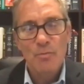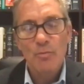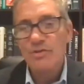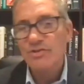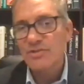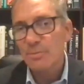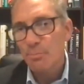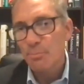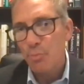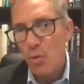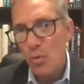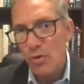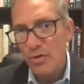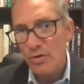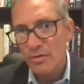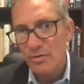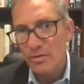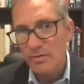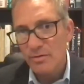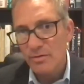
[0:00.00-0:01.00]
What's
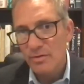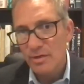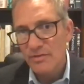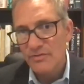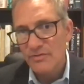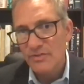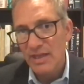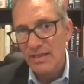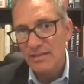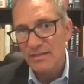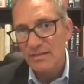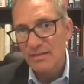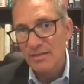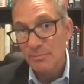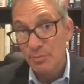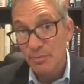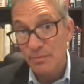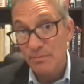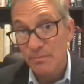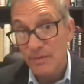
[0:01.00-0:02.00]
important is that the,
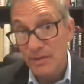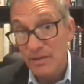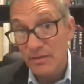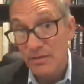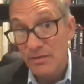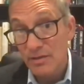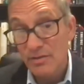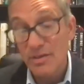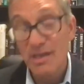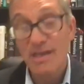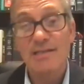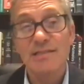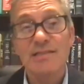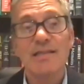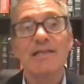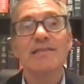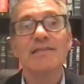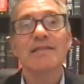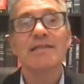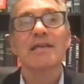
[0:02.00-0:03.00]
the United
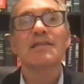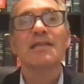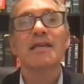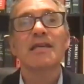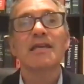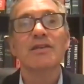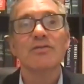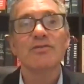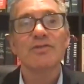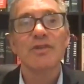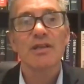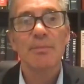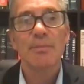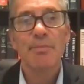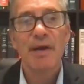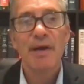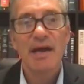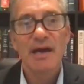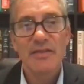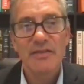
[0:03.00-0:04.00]
States continues on the
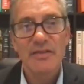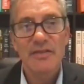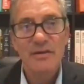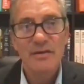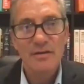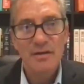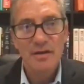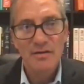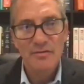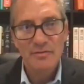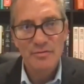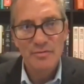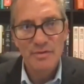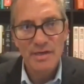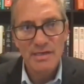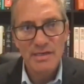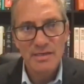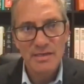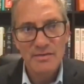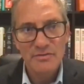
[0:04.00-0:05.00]
path of
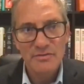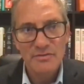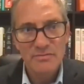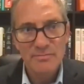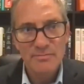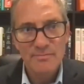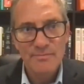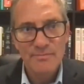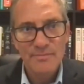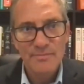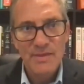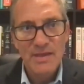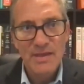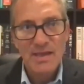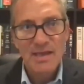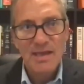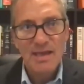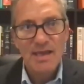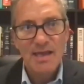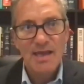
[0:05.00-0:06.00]
greatness.
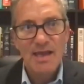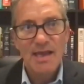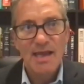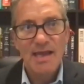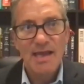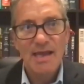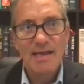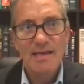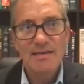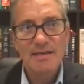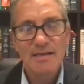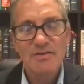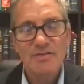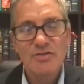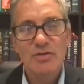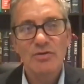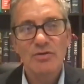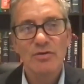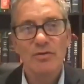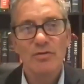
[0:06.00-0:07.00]
And
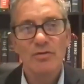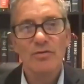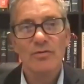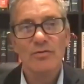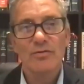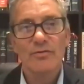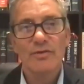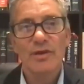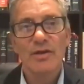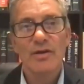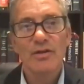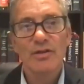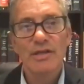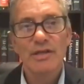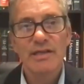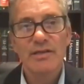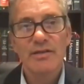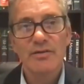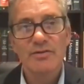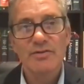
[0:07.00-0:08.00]
until there are
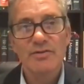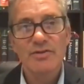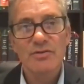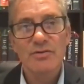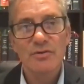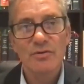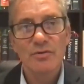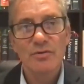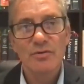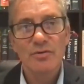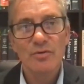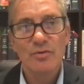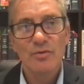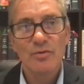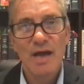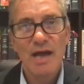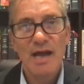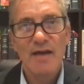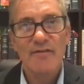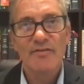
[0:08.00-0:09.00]
leaders who
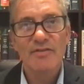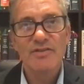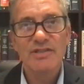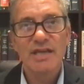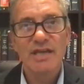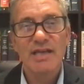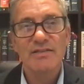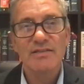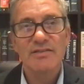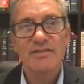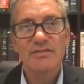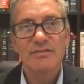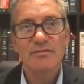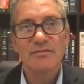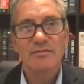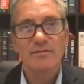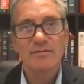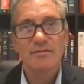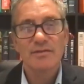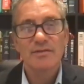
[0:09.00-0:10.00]
have a sense
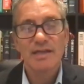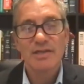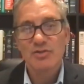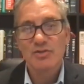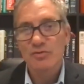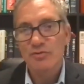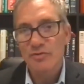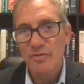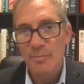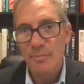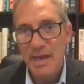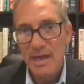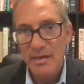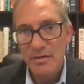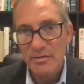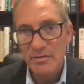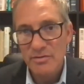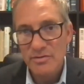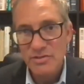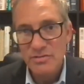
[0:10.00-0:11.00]
that truth
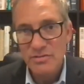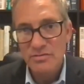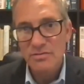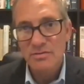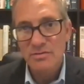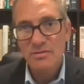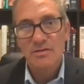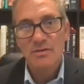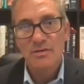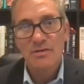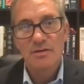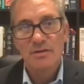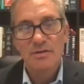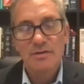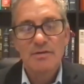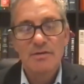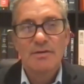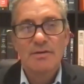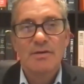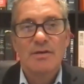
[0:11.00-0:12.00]
matters
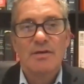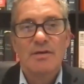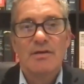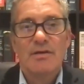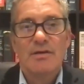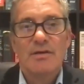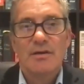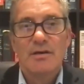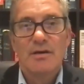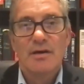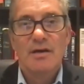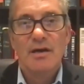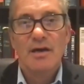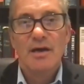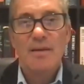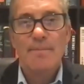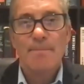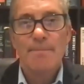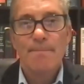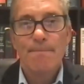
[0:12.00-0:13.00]

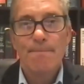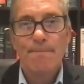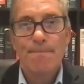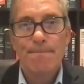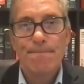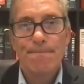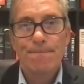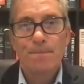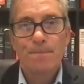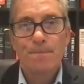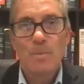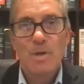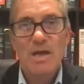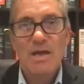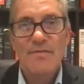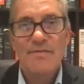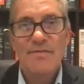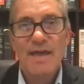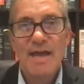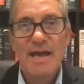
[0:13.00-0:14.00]
um,
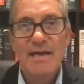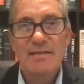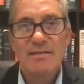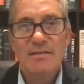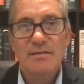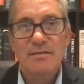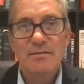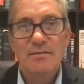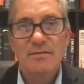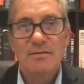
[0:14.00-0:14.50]
and that